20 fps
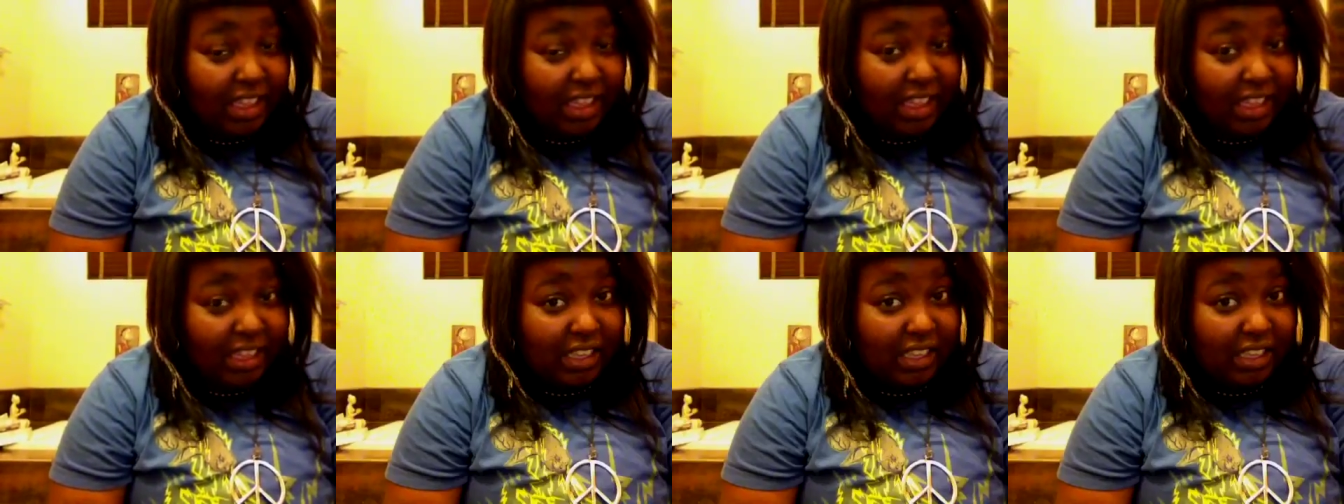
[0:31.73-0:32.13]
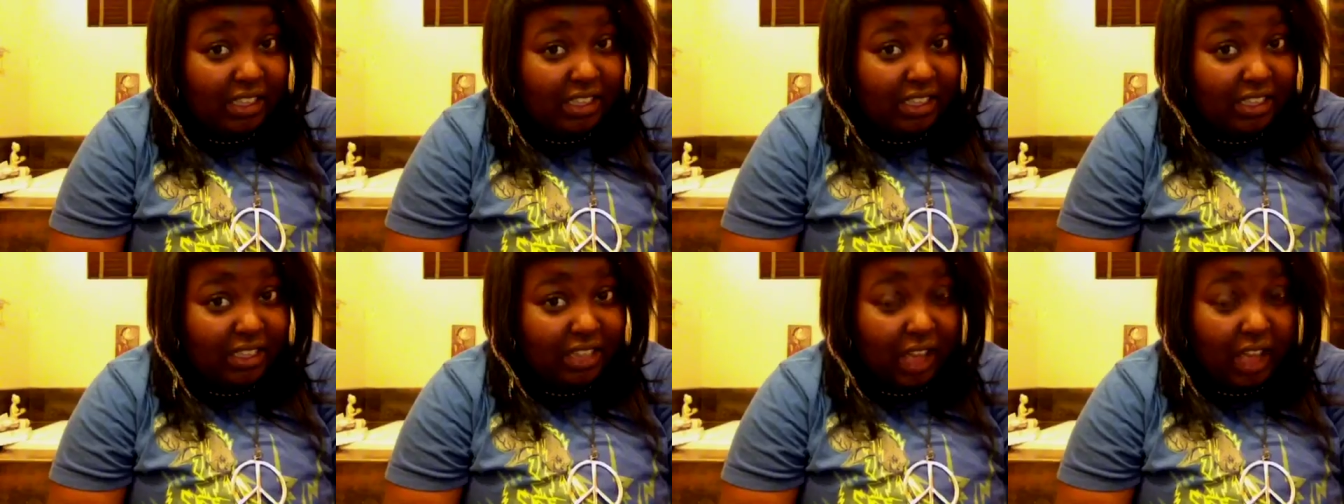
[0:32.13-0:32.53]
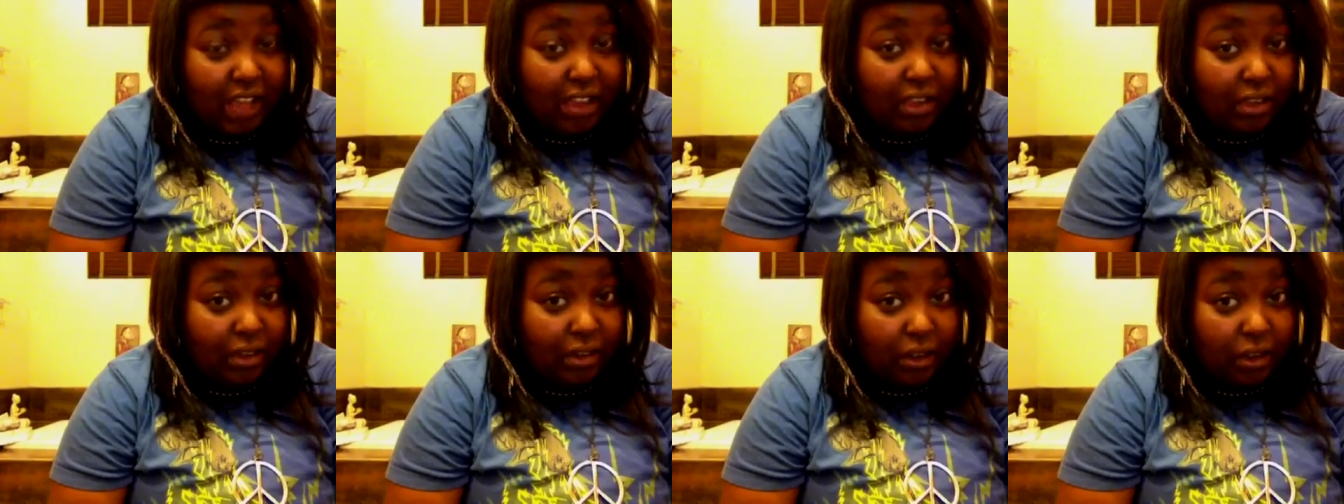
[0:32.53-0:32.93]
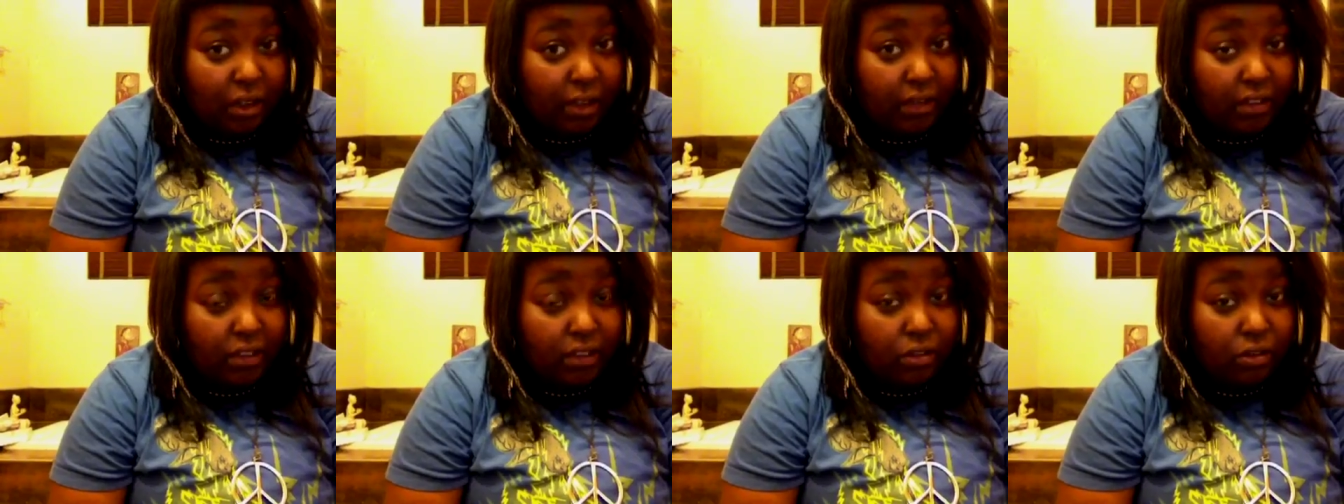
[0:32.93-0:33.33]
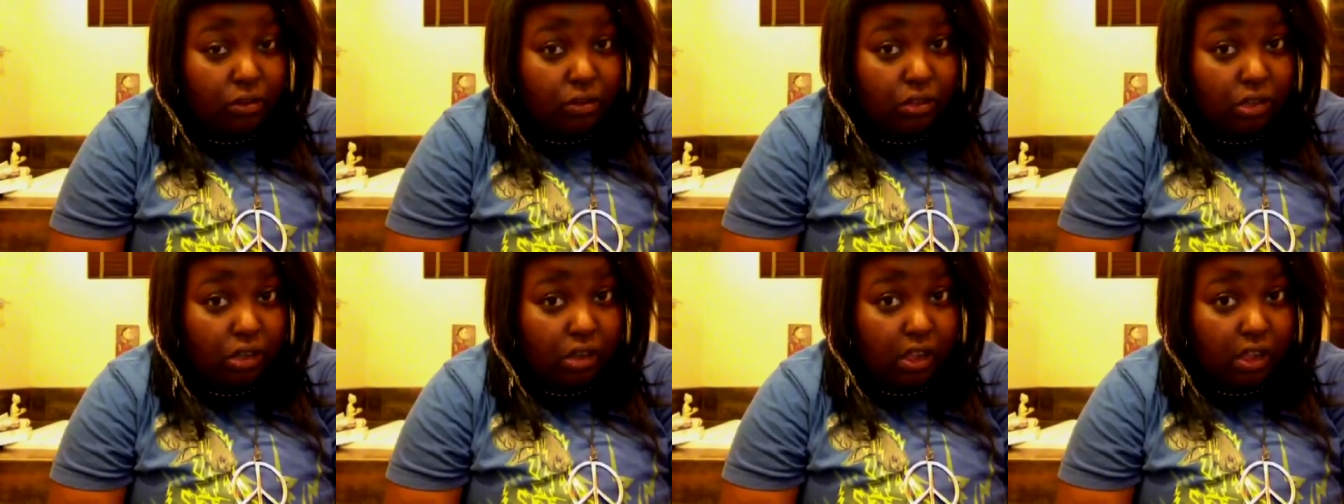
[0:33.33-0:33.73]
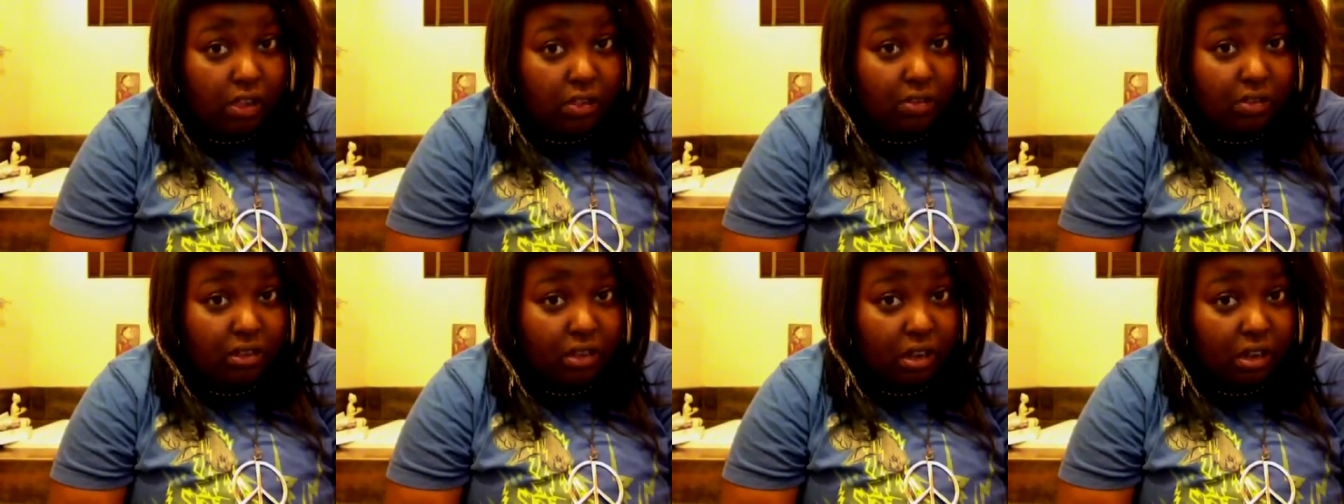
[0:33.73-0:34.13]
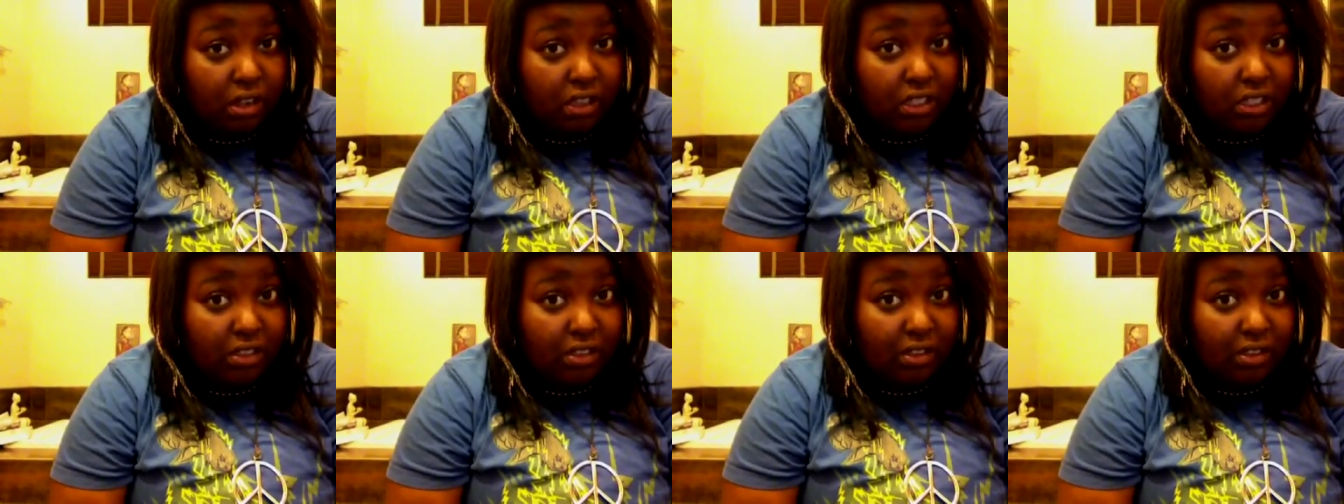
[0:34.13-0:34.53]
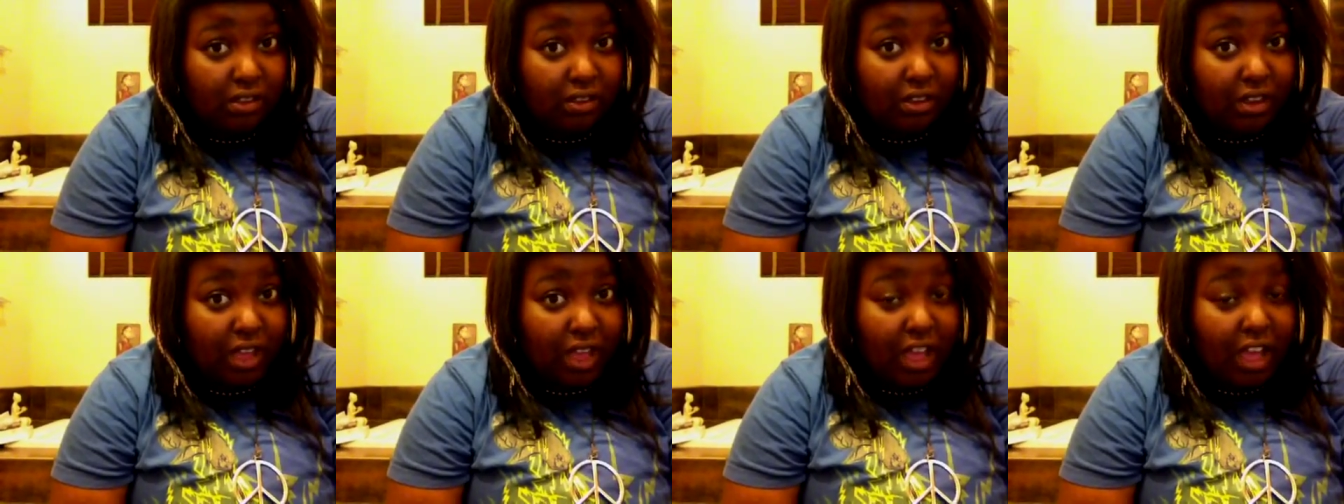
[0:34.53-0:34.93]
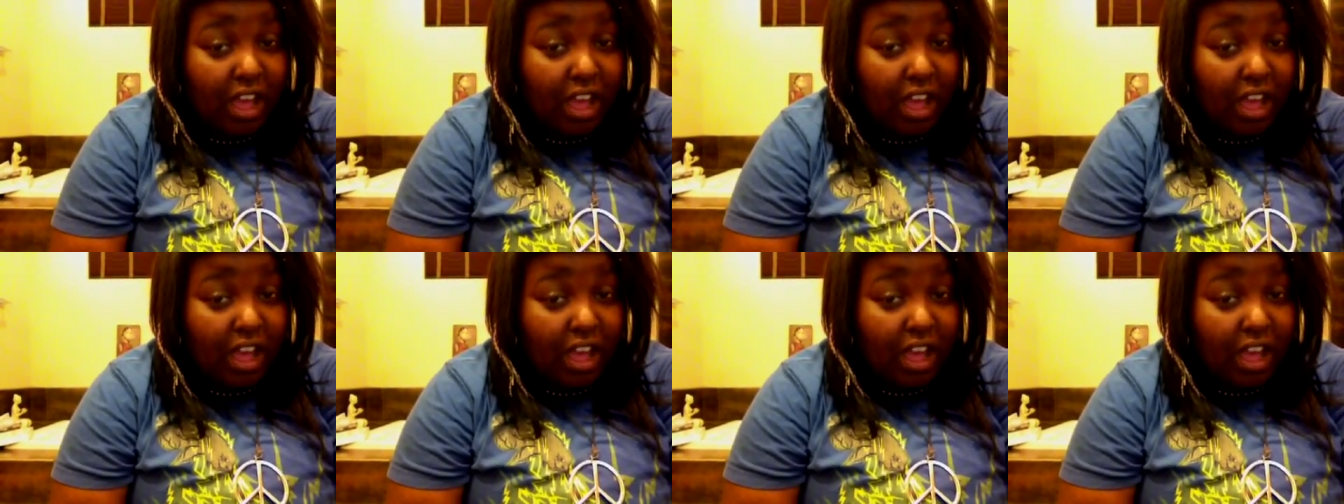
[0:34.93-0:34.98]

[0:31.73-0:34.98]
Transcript: and I don't know, I have the doors closed, lights on,